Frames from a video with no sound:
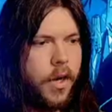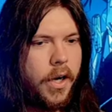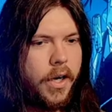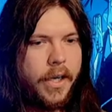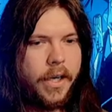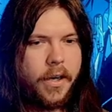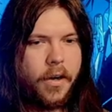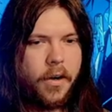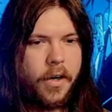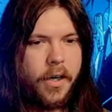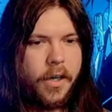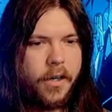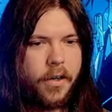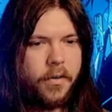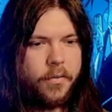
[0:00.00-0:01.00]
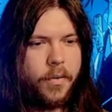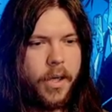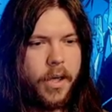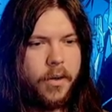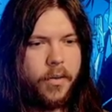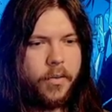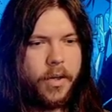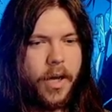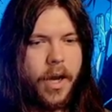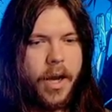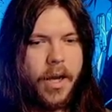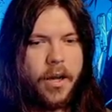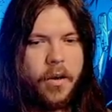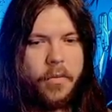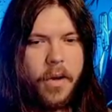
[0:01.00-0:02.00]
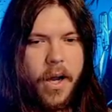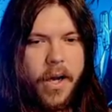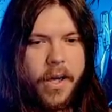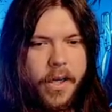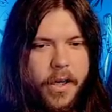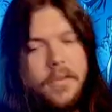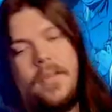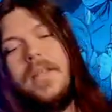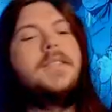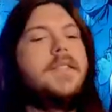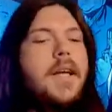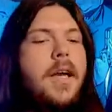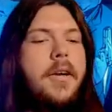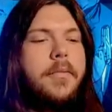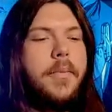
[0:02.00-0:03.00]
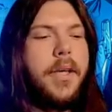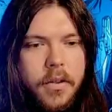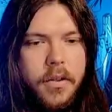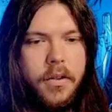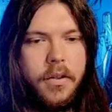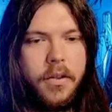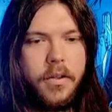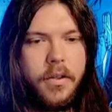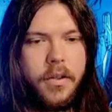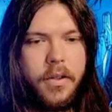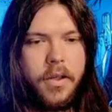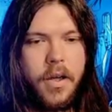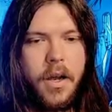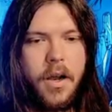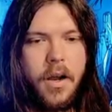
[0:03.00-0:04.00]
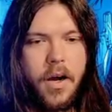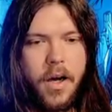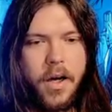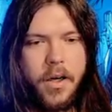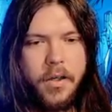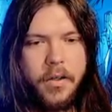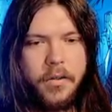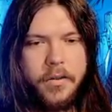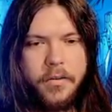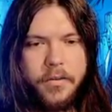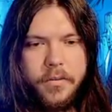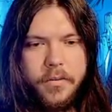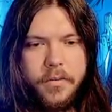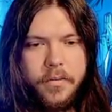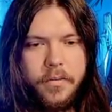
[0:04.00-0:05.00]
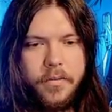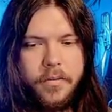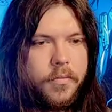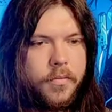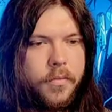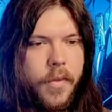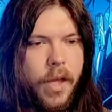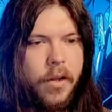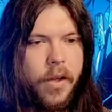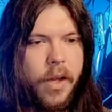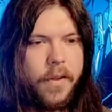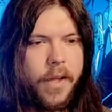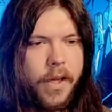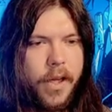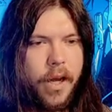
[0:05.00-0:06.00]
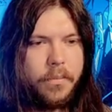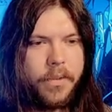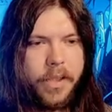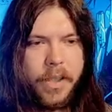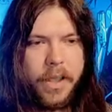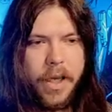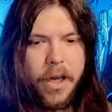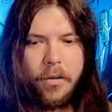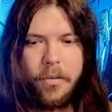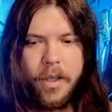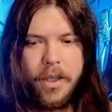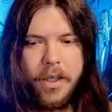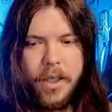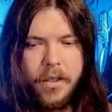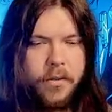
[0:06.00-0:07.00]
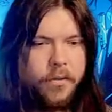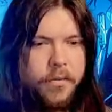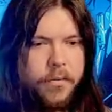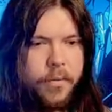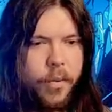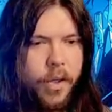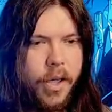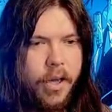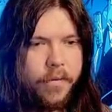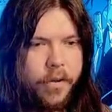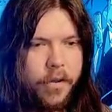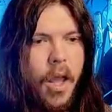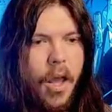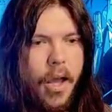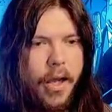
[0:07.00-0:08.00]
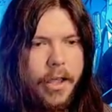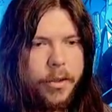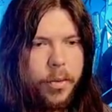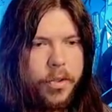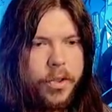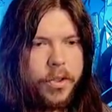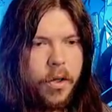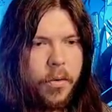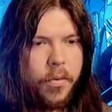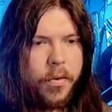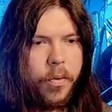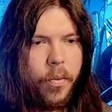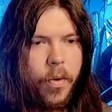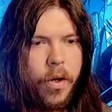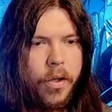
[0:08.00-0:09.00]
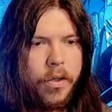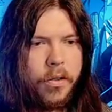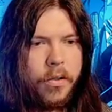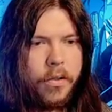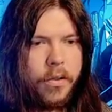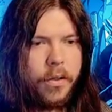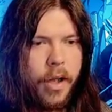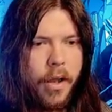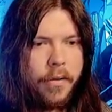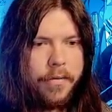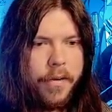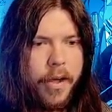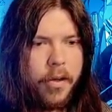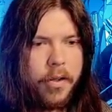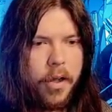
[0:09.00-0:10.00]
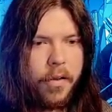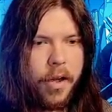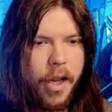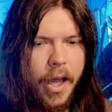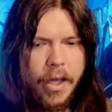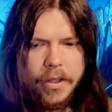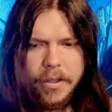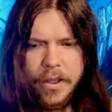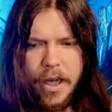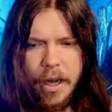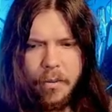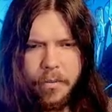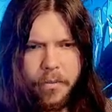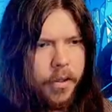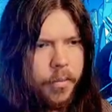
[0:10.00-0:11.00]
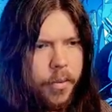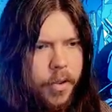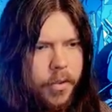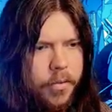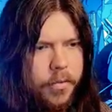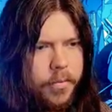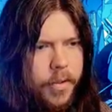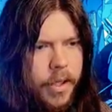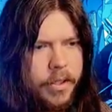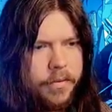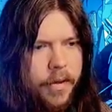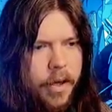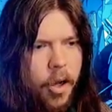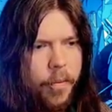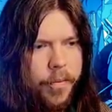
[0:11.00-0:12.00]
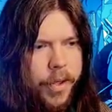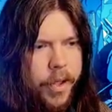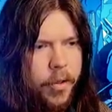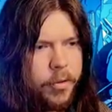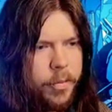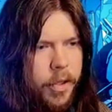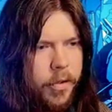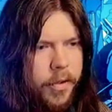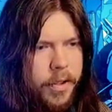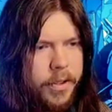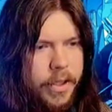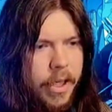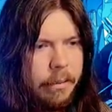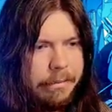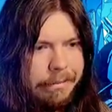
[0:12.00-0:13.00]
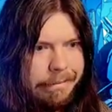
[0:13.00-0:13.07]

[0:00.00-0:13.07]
I need a car, I need a car. Well, God almighty, that scared me. Alright. I don't know how that cop didn't care, but he didn't. Whatever. I guess we'll start with the one I failed on the last time. But that's fine, hopefully it goes better this time.